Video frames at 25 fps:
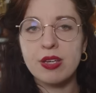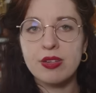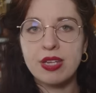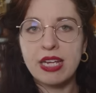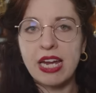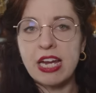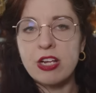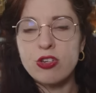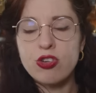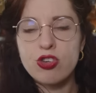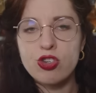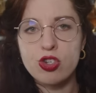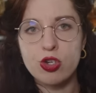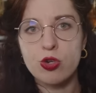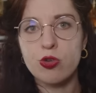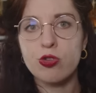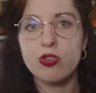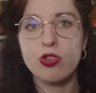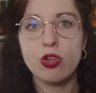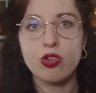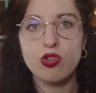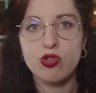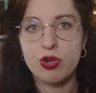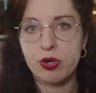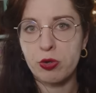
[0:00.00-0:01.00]
They
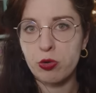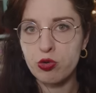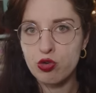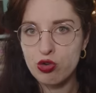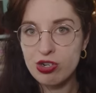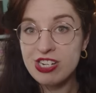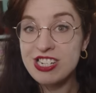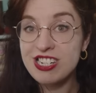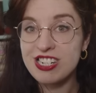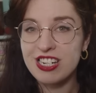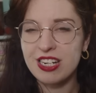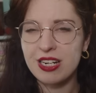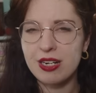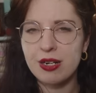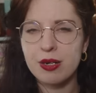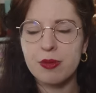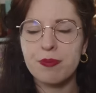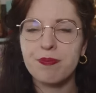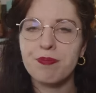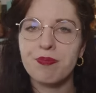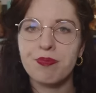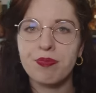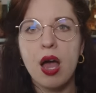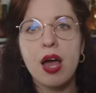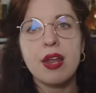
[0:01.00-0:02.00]
introduced trick-or-treating.
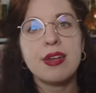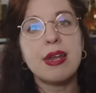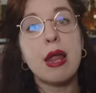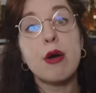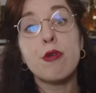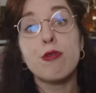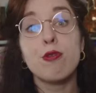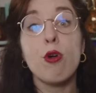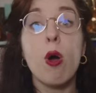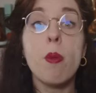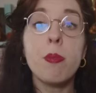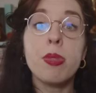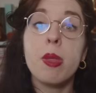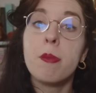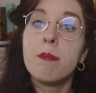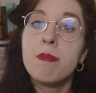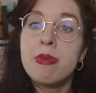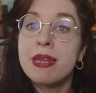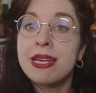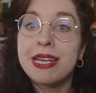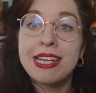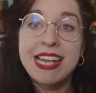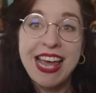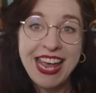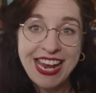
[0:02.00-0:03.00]
Now, from the
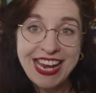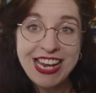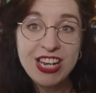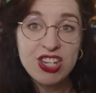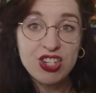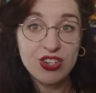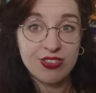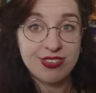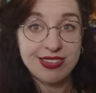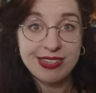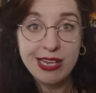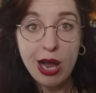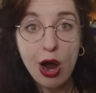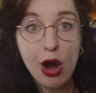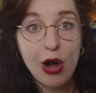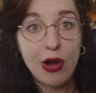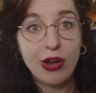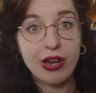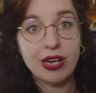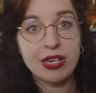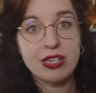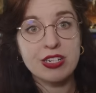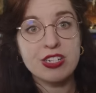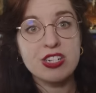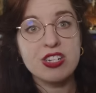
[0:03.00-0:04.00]
Middle Ages in
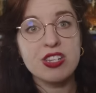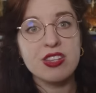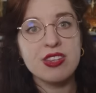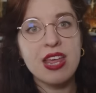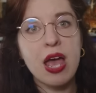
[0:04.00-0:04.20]
Ireland,